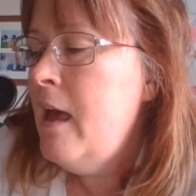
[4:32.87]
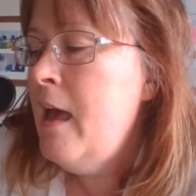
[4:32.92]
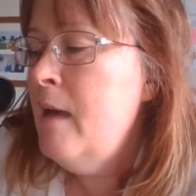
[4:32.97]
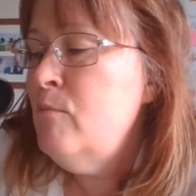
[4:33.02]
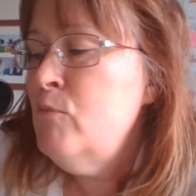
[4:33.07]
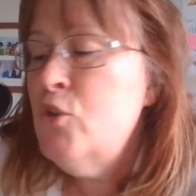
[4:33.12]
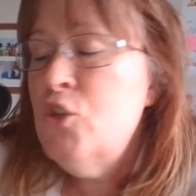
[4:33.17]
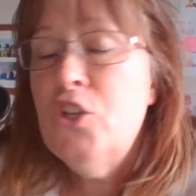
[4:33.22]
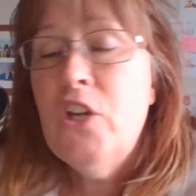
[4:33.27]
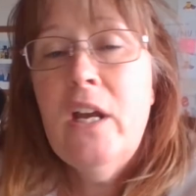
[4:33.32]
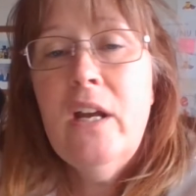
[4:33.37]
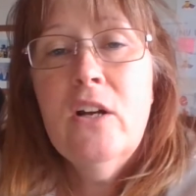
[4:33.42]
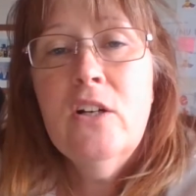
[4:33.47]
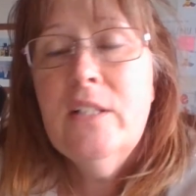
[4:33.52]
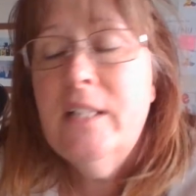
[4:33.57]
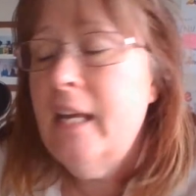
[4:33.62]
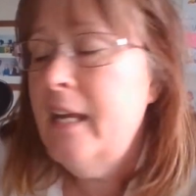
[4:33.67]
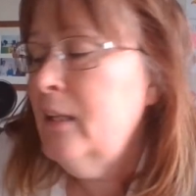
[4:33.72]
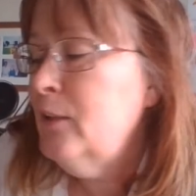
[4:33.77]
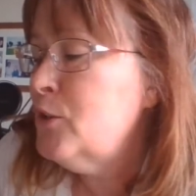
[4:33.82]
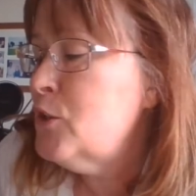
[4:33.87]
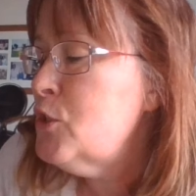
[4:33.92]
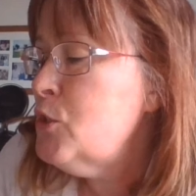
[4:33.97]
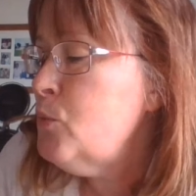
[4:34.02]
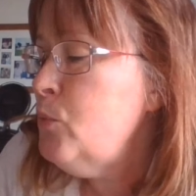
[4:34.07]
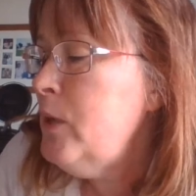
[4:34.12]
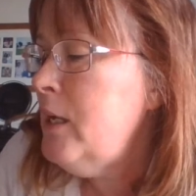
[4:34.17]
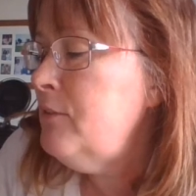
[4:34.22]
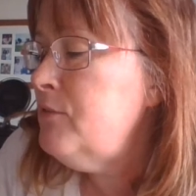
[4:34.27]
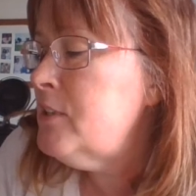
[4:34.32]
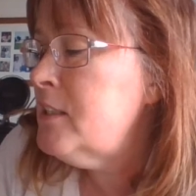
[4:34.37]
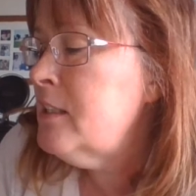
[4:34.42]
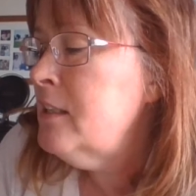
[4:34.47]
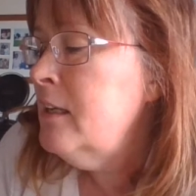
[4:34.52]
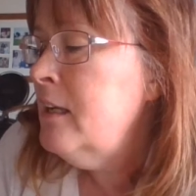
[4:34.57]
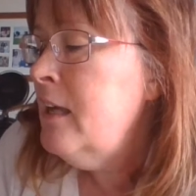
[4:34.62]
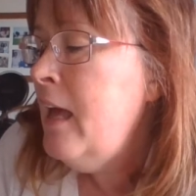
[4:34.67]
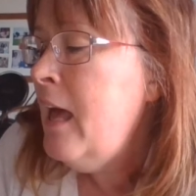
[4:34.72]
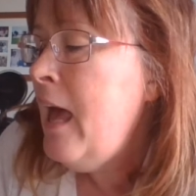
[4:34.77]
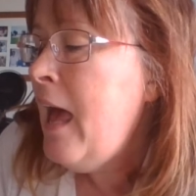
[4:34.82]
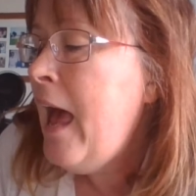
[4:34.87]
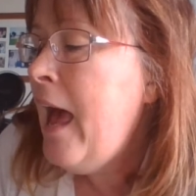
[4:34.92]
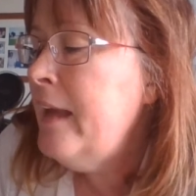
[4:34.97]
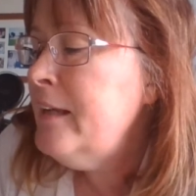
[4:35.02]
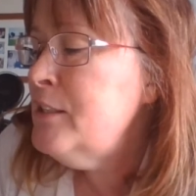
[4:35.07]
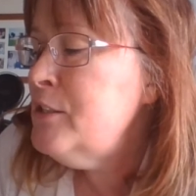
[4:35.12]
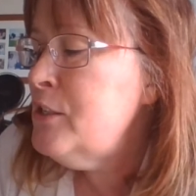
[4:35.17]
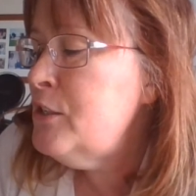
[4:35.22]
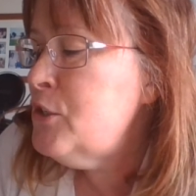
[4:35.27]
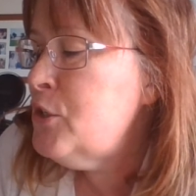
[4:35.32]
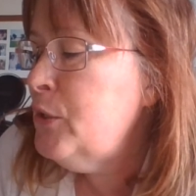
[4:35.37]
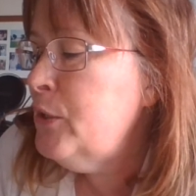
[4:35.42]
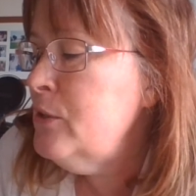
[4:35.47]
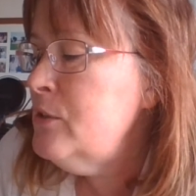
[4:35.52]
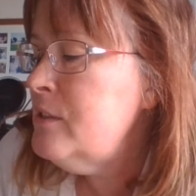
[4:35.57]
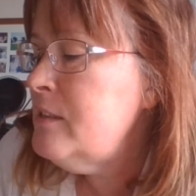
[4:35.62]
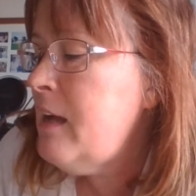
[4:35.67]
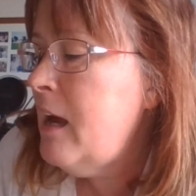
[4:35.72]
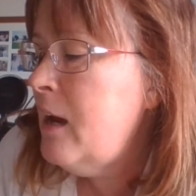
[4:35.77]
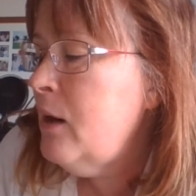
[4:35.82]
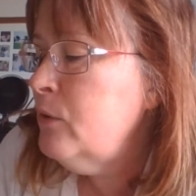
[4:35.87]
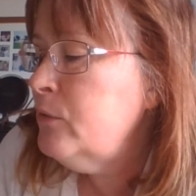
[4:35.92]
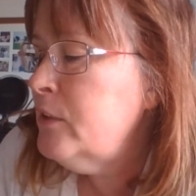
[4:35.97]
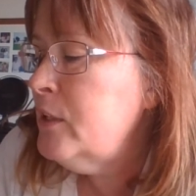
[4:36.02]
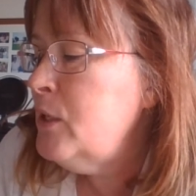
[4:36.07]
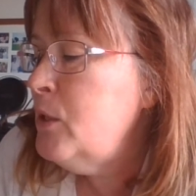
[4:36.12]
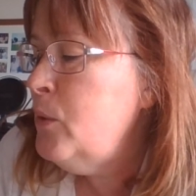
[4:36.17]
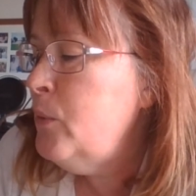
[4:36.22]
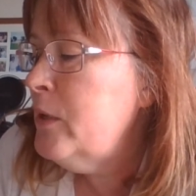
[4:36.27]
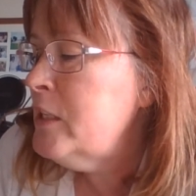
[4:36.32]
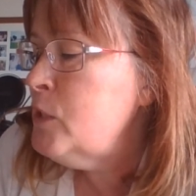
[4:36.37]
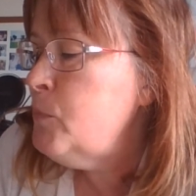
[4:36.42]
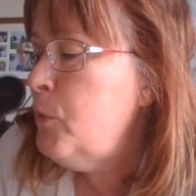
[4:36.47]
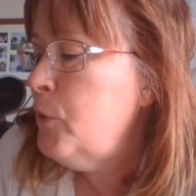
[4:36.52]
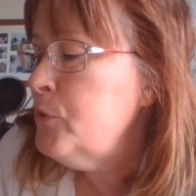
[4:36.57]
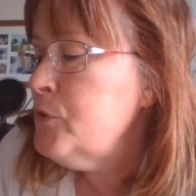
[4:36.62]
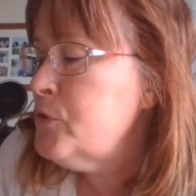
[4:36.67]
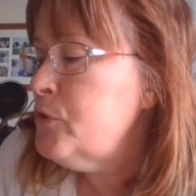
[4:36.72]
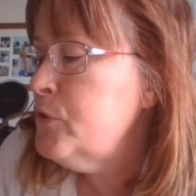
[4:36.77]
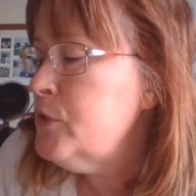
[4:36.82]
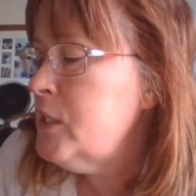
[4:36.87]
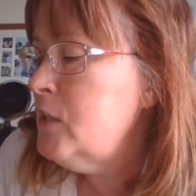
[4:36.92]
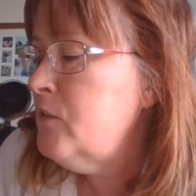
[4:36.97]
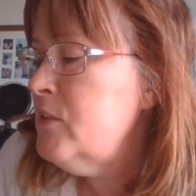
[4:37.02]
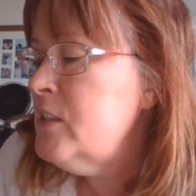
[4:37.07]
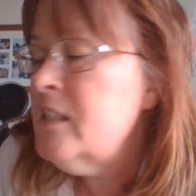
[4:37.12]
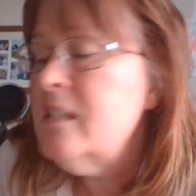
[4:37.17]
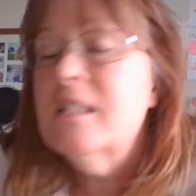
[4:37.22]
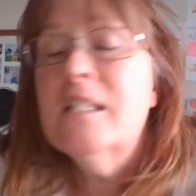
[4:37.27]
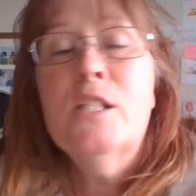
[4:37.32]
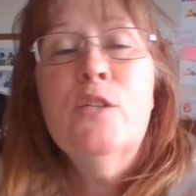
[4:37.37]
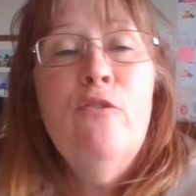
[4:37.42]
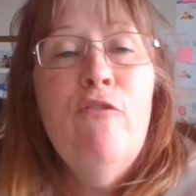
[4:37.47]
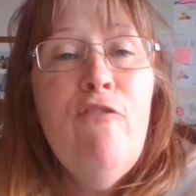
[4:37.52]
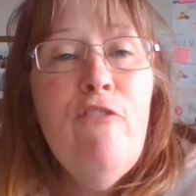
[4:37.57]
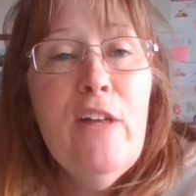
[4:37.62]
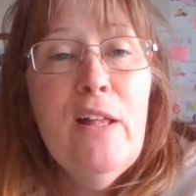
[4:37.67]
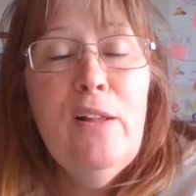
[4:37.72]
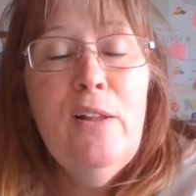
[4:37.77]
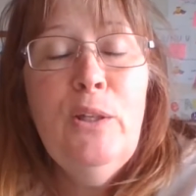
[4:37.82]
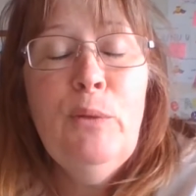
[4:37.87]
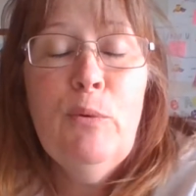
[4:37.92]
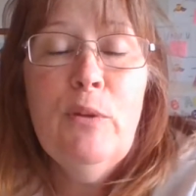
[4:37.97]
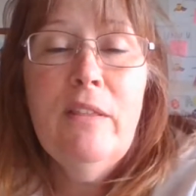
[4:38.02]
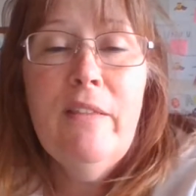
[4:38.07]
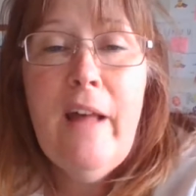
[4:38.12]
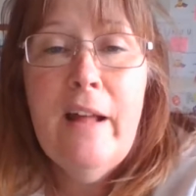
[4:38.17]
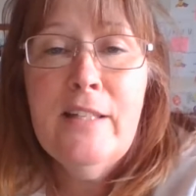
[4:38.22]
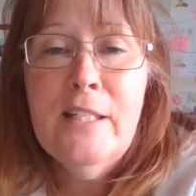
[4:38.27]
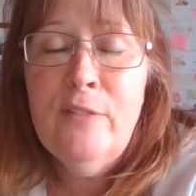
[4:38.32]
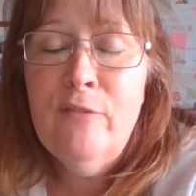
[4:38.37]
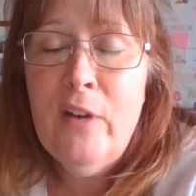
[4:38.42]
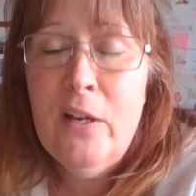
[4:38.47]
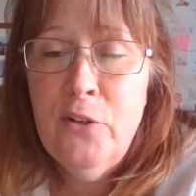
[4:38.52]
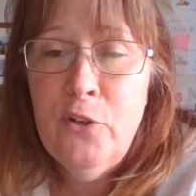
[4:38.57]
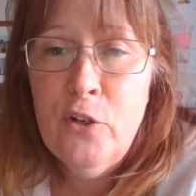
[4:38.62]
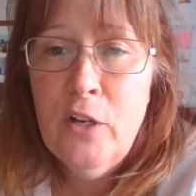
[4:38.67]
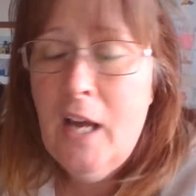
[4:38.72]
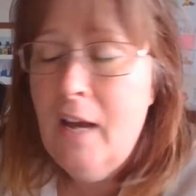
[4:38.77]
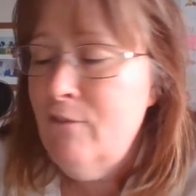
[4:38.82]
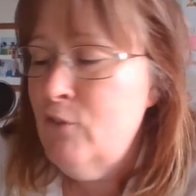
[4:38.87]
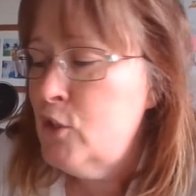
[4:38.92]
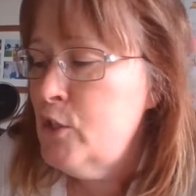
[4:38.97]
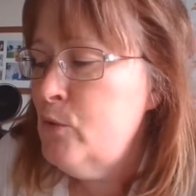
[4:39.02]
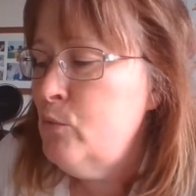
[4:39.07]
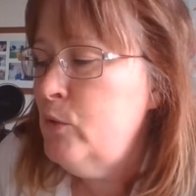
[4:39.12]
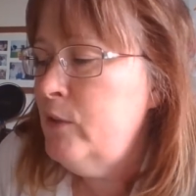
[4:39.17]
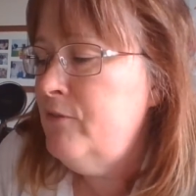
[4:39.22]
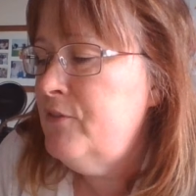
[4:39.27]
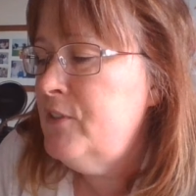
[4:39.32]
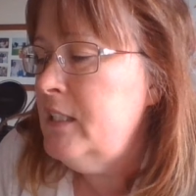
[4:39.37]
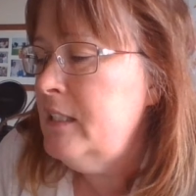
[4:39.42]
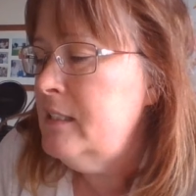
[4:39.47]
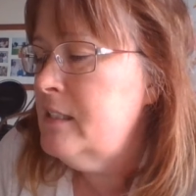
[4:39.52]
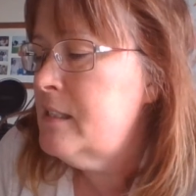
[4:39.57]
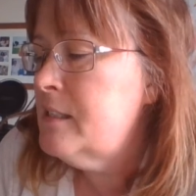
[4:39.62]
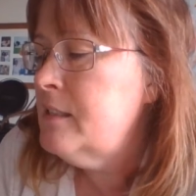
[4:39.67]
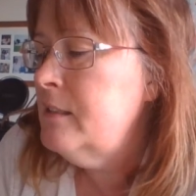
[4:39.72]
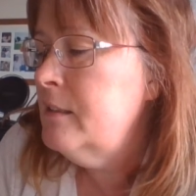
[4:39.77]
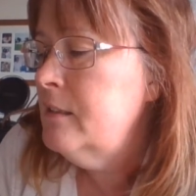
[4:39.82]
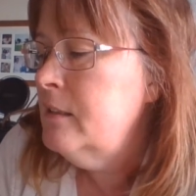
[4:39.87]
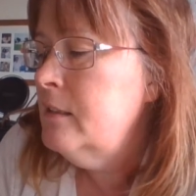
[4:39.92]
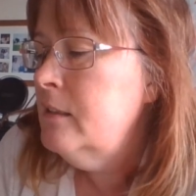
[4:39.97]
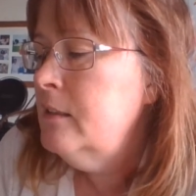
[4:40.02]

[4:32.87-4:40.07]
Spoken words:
M shared Taylor Swift, and as it turns out, the U.S. Postal Service is filled with lots of undercover Swifties.